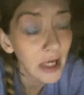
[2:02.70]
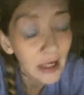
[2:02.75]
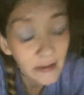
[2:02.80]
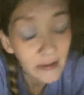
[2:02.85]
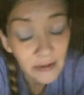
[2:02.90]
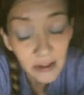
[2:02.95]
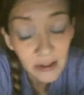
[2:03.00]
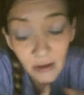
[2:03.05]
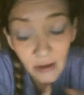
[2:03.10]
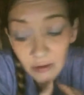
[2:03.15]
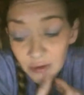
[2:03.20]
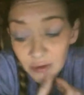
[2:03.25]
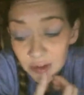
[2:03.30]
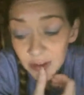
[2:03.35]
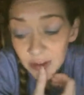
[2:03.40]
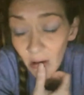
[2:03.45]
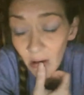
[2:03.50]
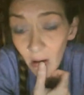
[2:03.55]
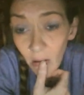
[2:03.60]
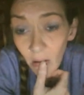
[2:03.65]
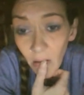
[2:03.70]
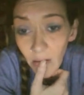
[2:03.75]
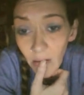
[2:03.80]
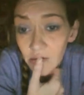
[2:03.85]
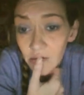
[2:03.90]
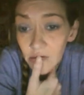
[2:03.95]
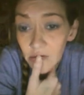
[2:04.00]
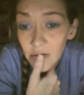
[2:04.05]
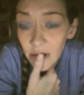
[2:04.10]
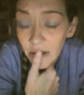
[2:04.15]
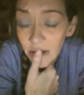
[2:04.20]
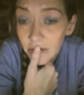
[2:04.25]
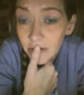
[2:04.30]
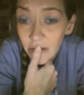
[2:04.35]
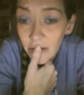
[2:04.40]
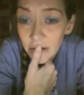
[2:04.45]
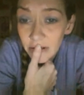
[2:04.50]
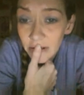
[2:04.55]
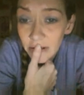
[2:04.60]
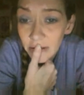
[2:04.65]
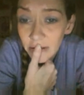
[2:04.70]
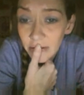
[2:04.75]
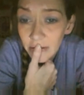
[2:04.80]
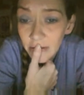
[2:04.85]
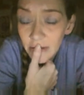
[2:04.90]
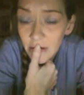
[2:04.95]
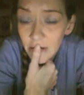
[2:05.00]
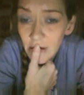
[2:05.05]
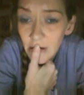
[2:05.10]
have an old soul. I really, really do.